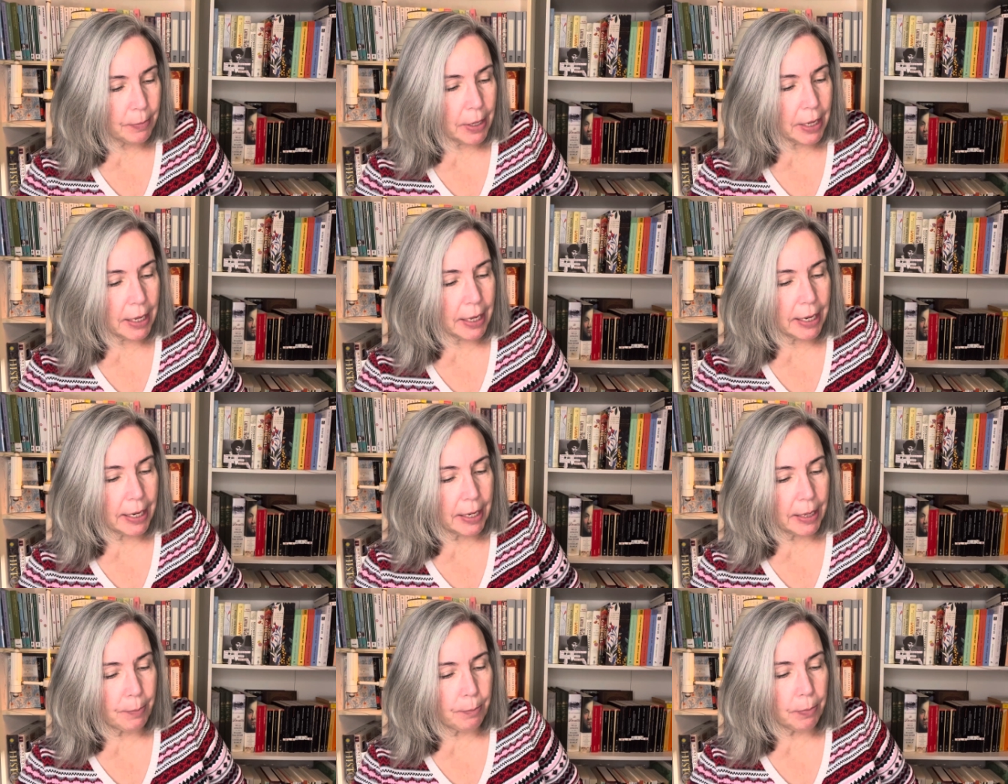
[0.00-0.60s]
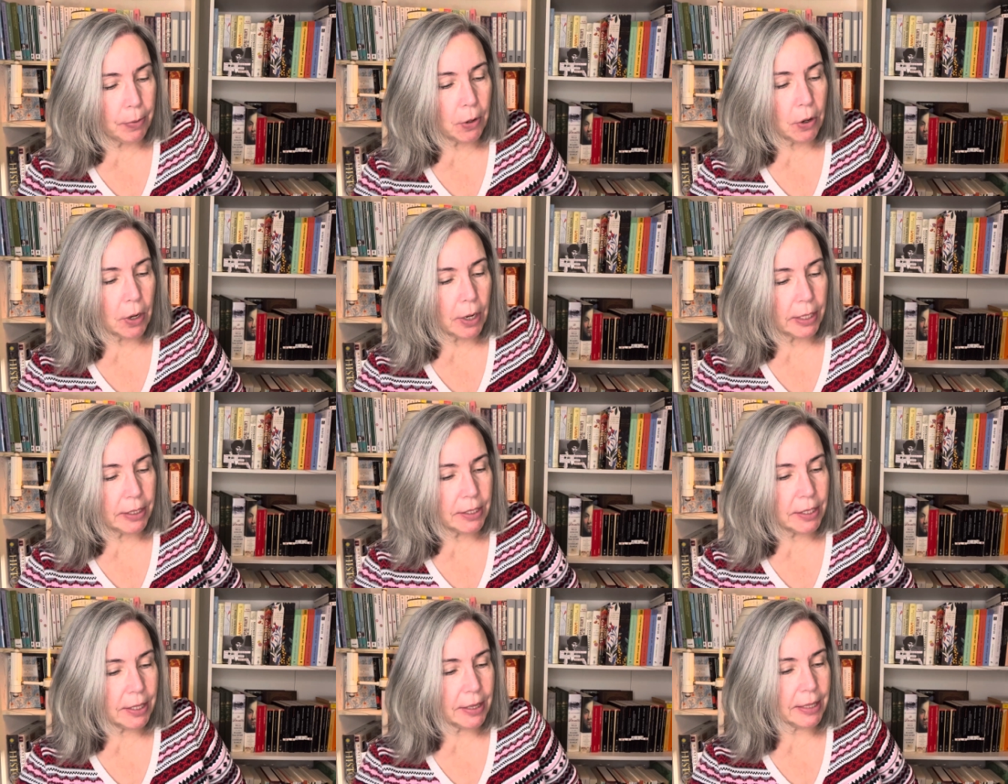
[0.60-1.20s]
I
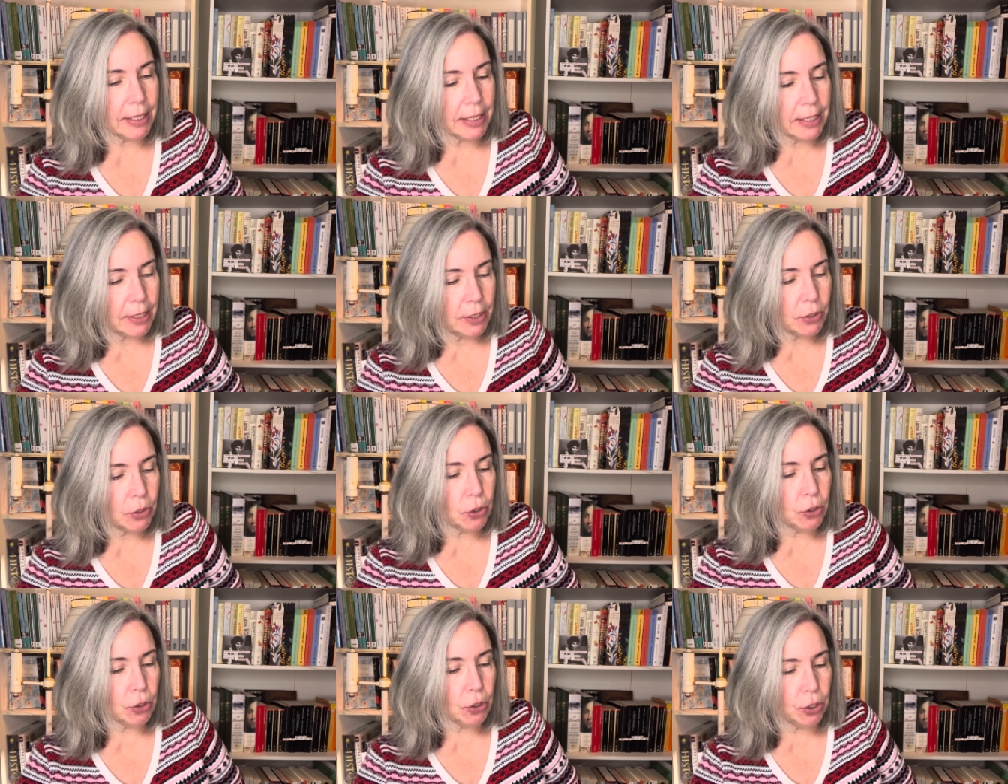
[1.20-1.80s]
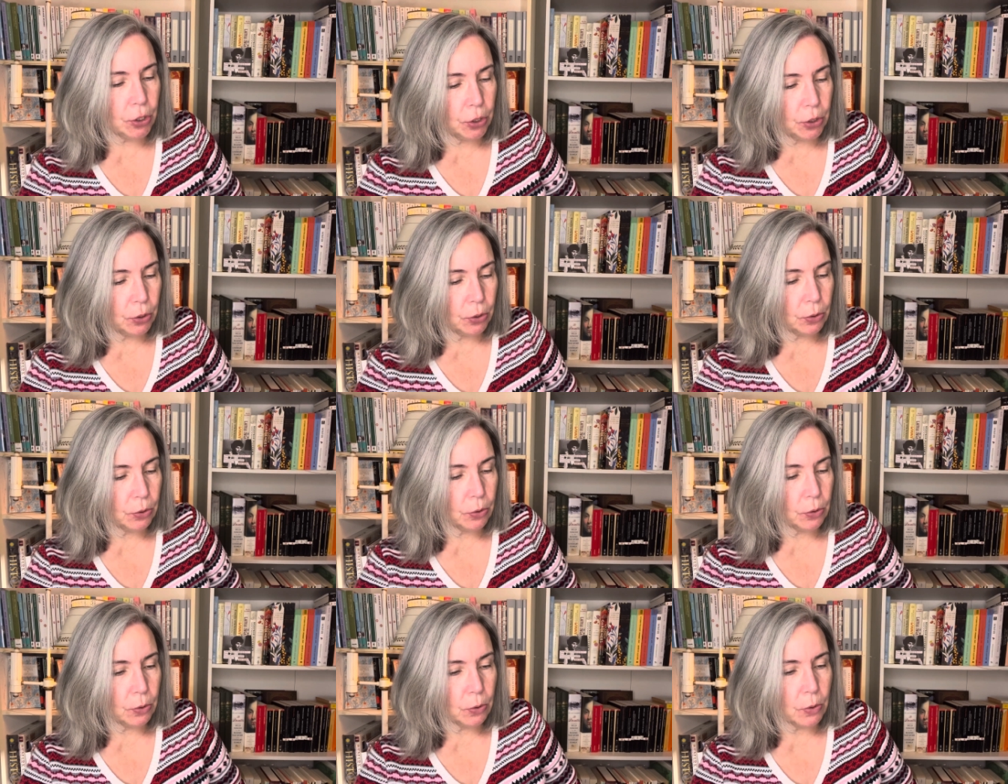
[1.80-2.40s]
bought these
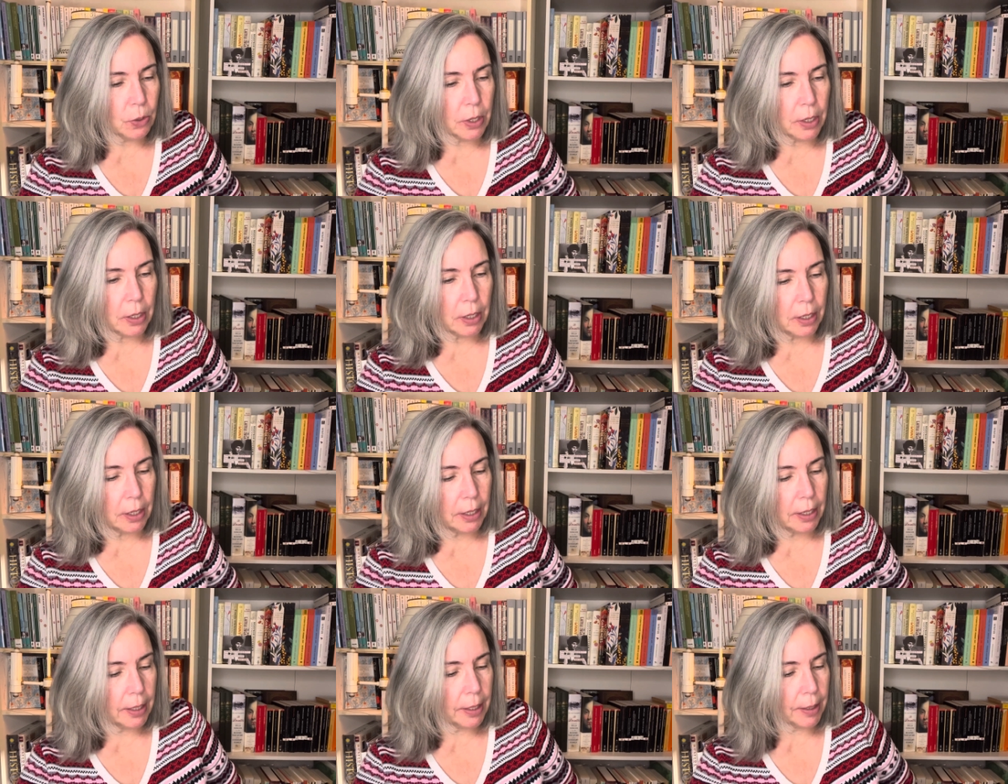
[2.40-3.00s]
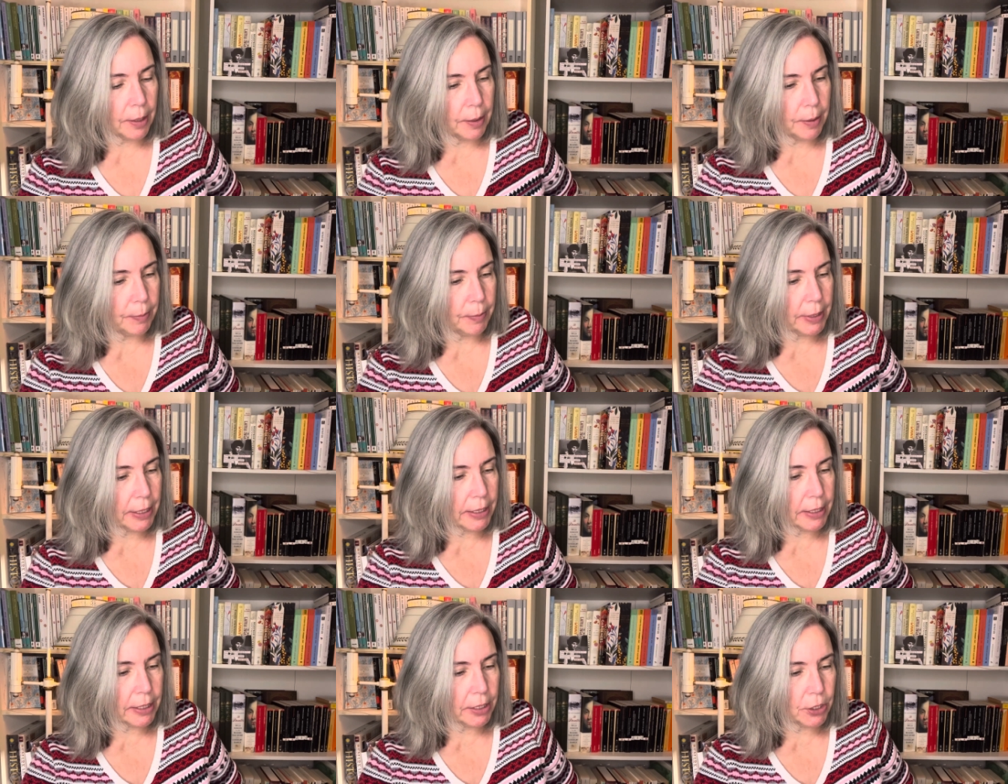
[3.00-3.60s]
two um,
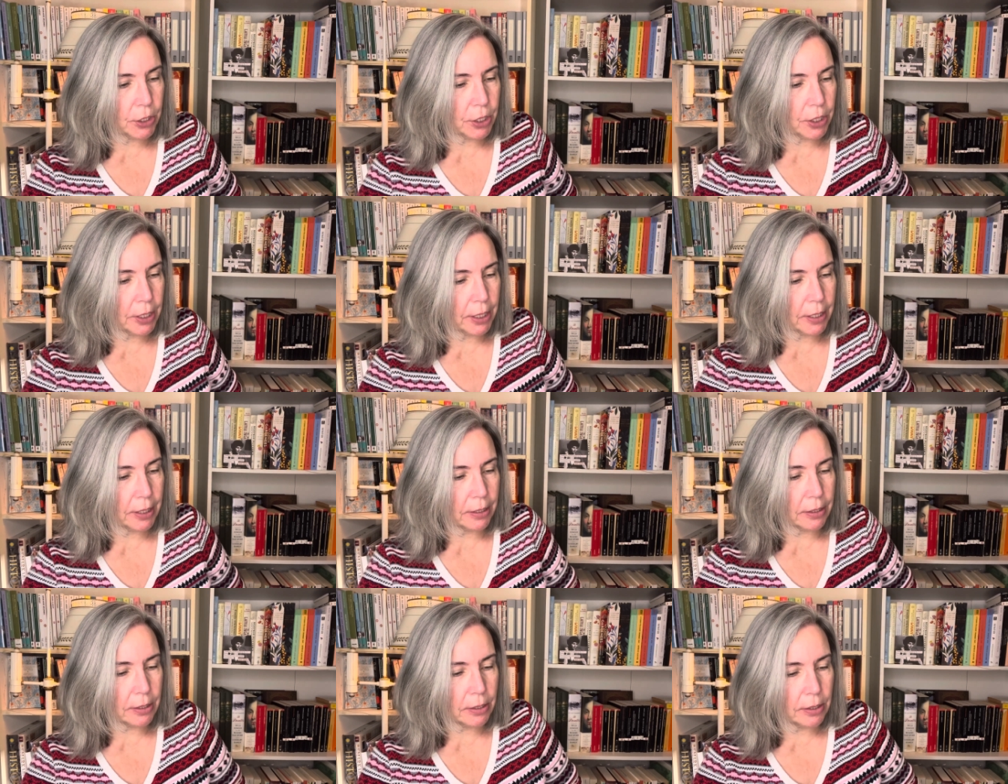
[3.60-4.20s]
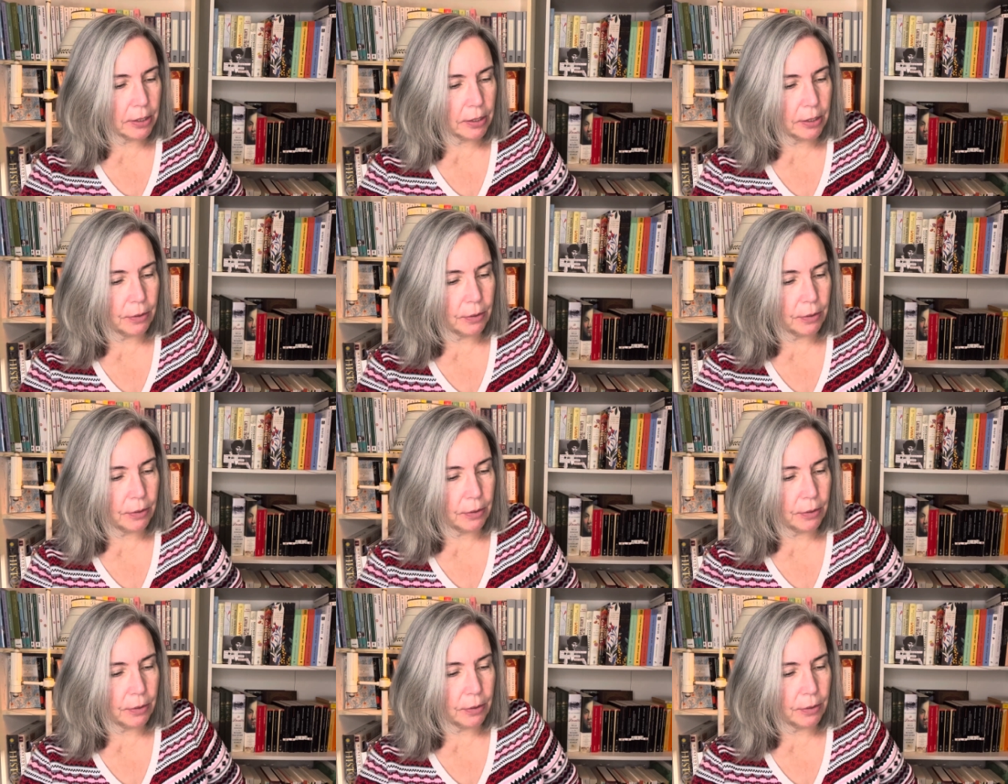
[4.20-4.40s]
editions.